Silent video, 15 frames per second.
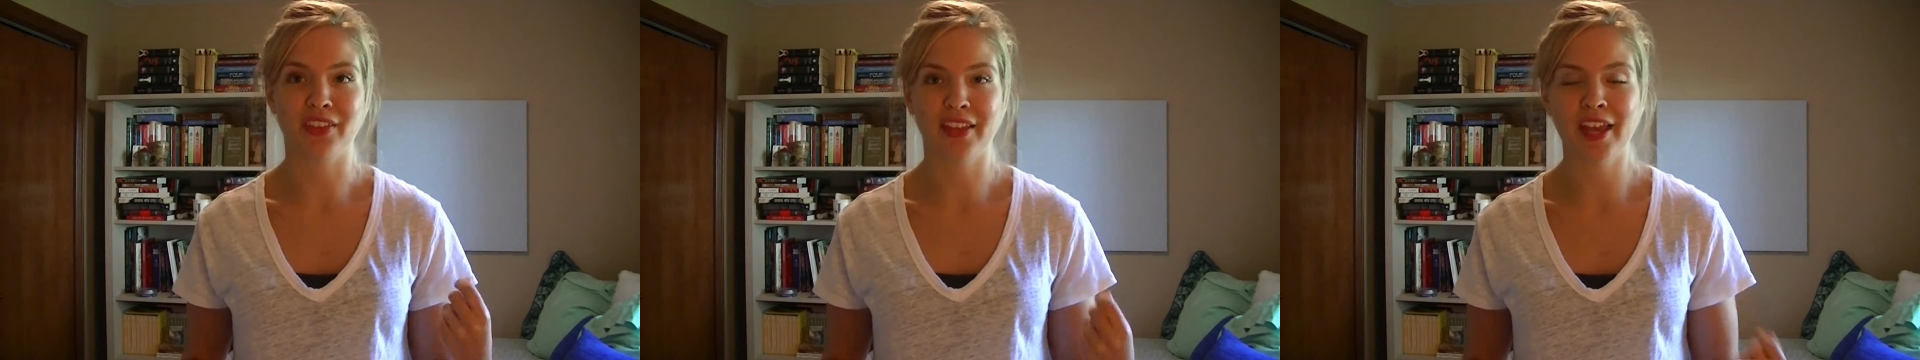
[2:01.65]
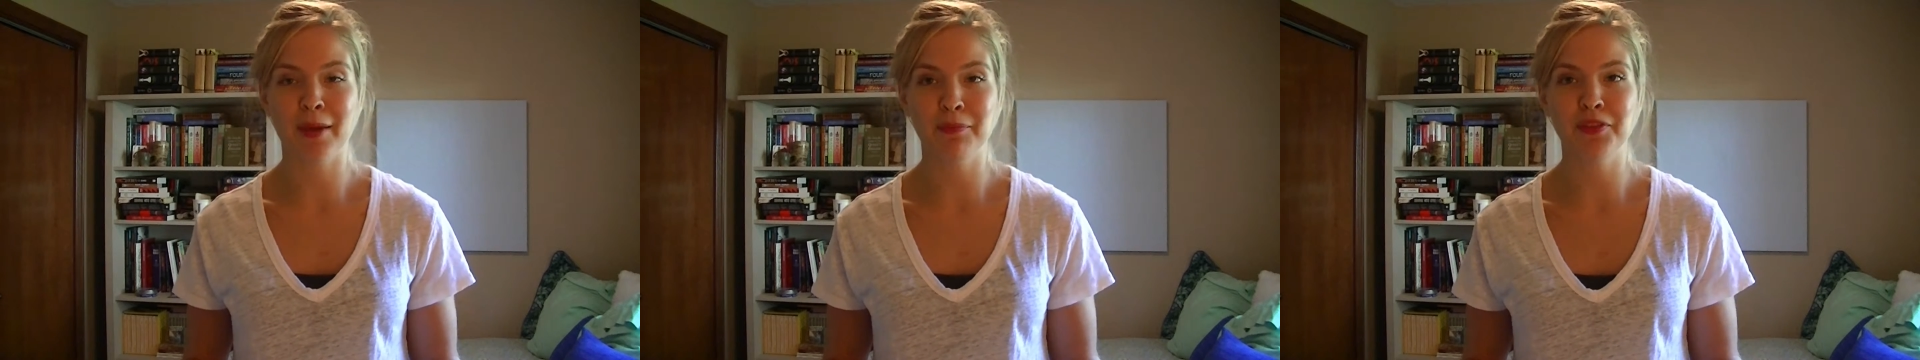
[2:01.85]
the
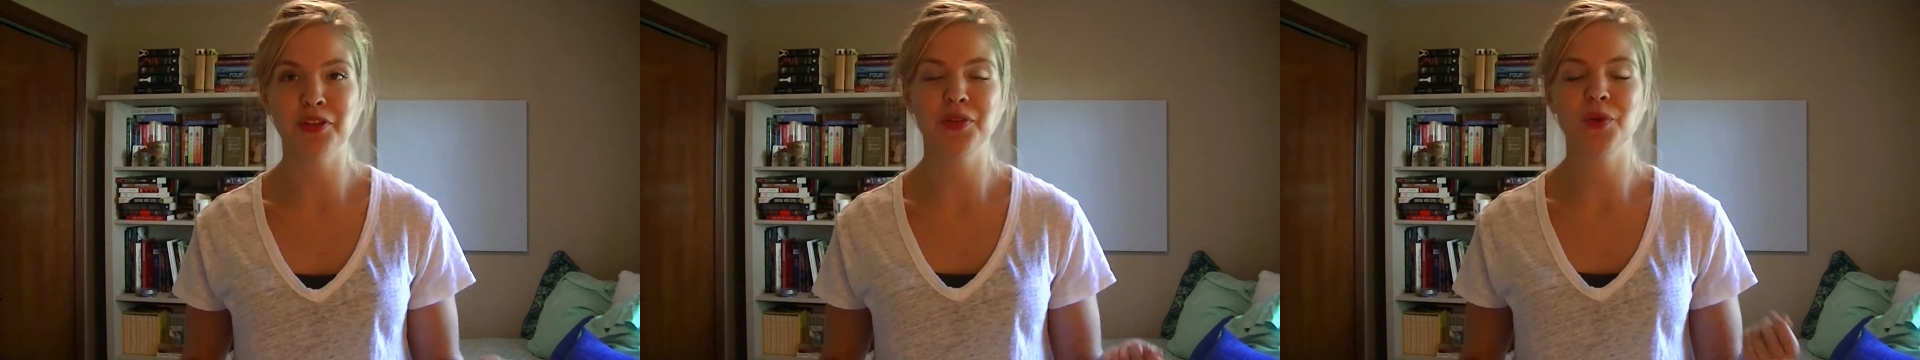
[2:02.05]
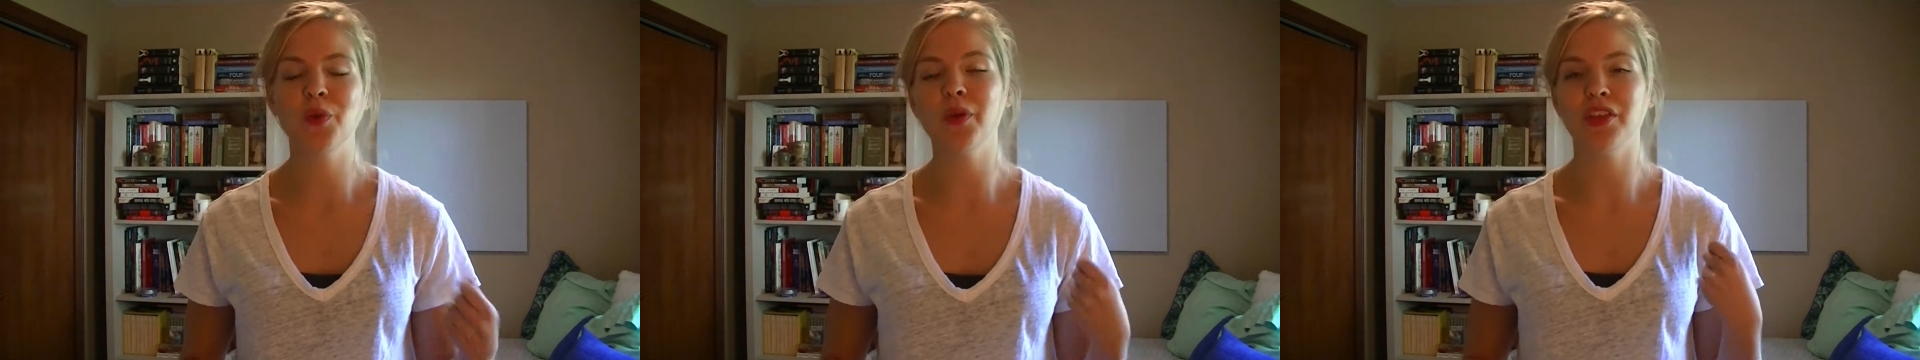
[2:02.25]

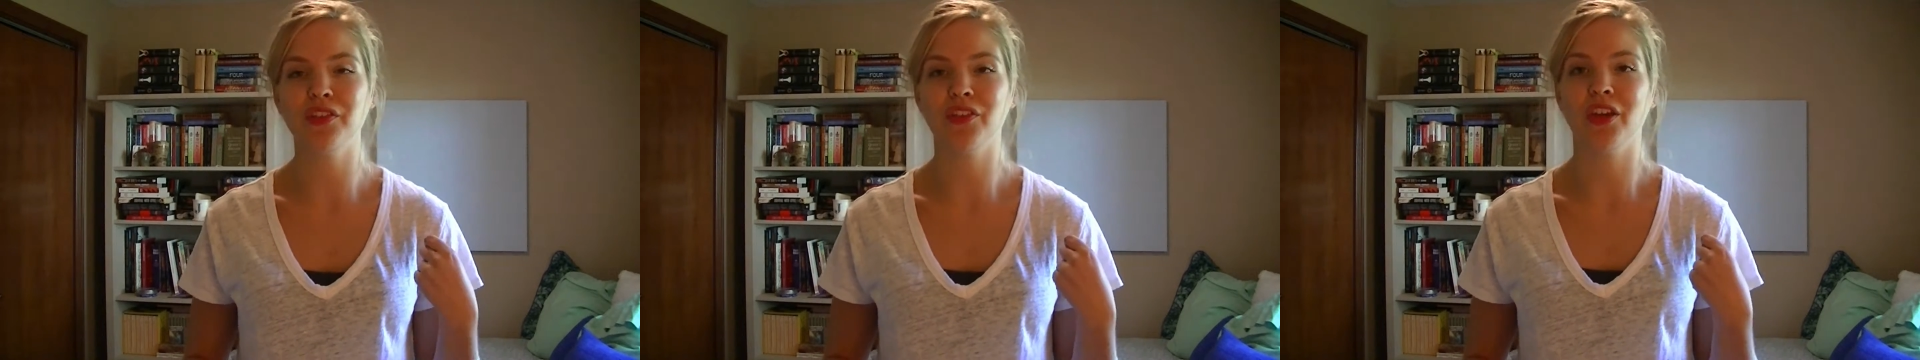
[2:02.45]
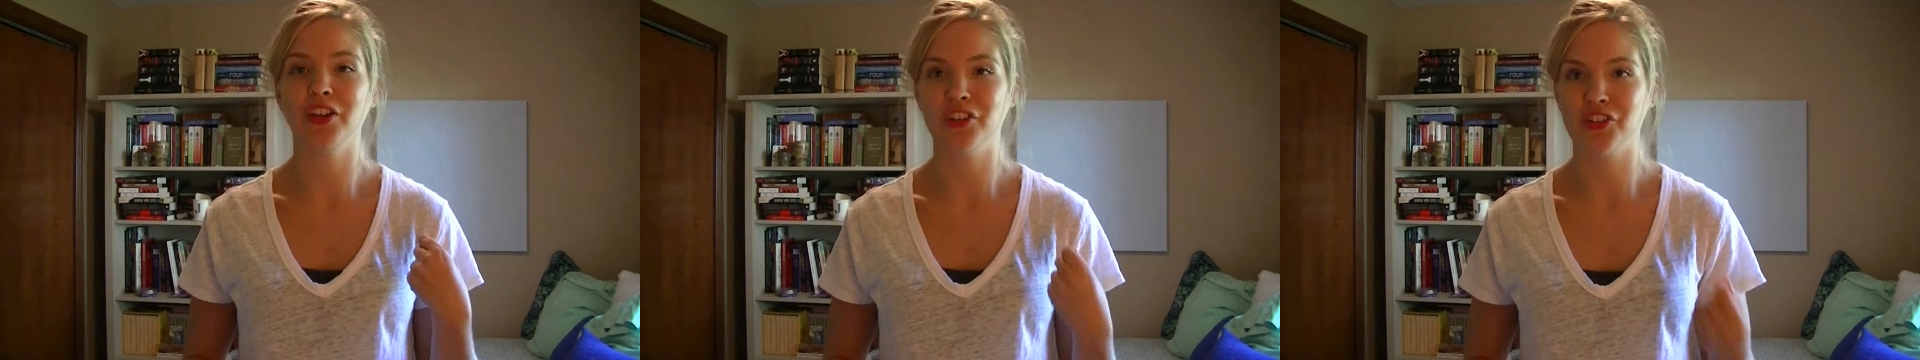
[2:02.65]
captain, who
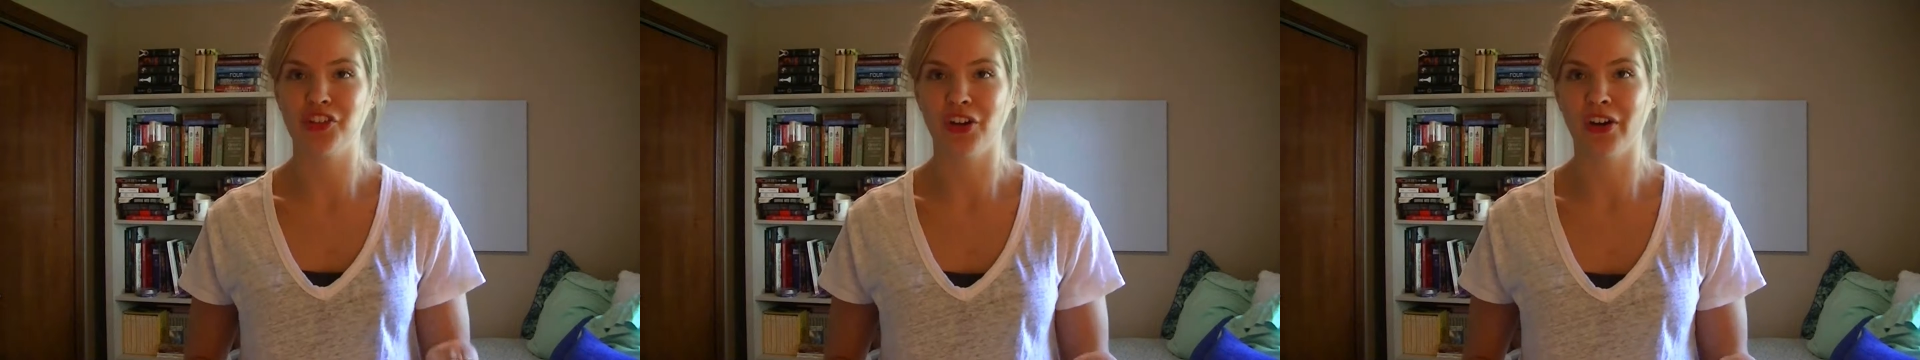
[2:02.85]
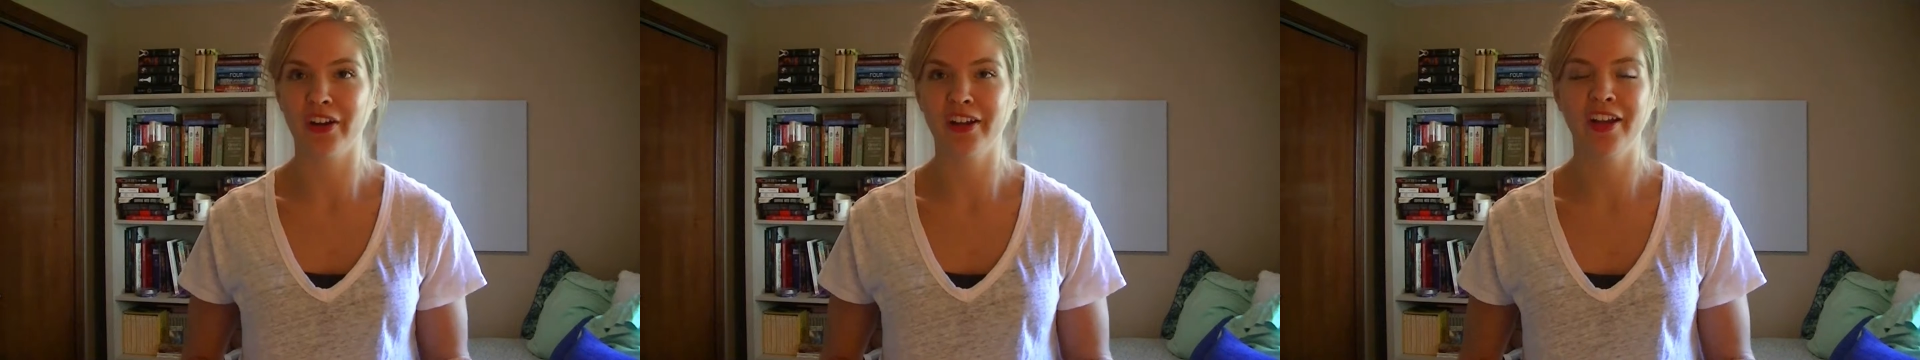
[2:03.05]
is a
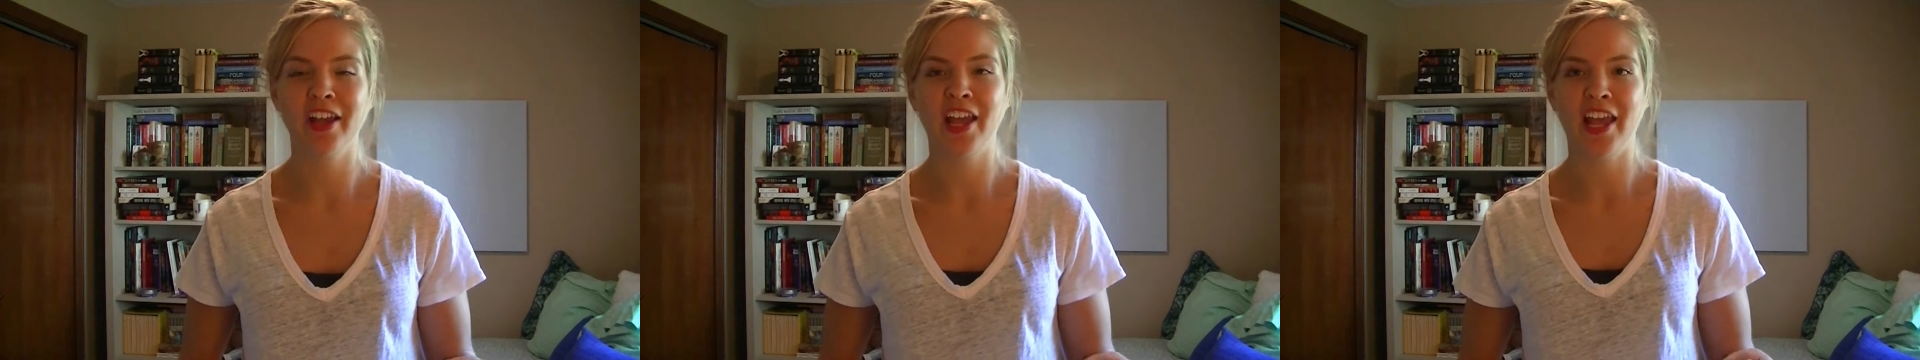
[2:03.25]
jerk,